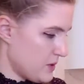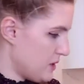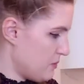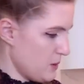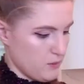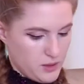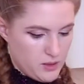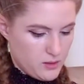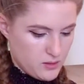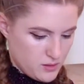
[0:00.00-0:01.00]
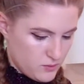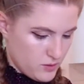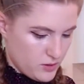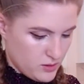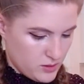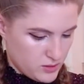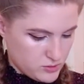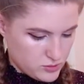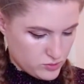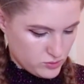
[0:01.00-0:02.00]
piping bag with the
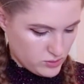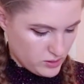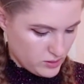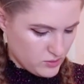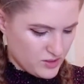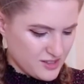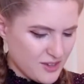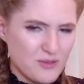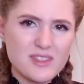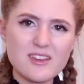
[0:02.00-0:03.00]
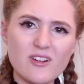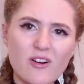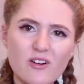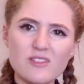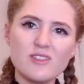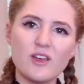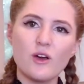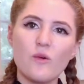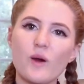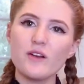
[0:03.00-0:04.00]
nostril thing. Is that what they're called?
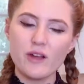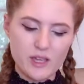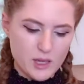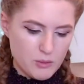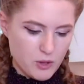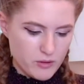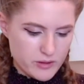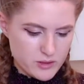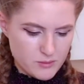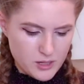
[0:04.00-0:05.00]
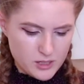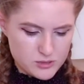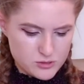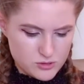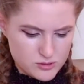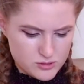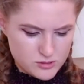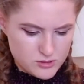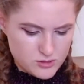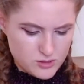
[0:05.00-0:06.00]
Why do I keep calling them
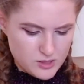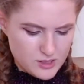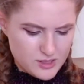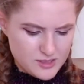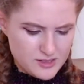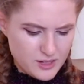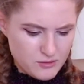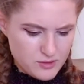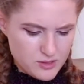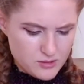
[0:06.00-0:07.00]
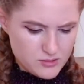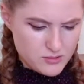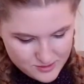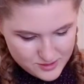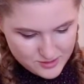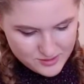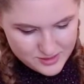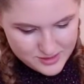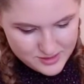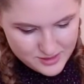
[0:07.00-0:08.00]
nostrils? Is that real? Oh no,
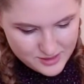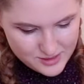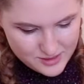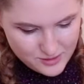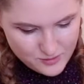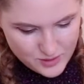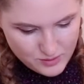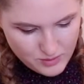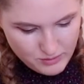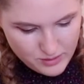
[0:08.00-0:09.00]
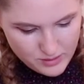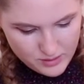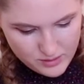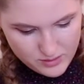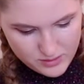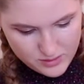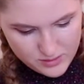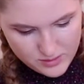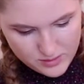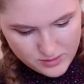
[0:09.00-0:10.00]
this is not gonna go very well without an,
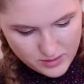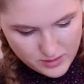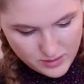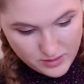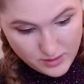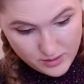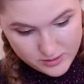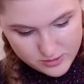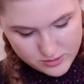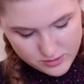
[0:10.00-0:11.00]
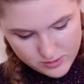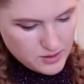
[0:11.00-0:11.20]
a nostril.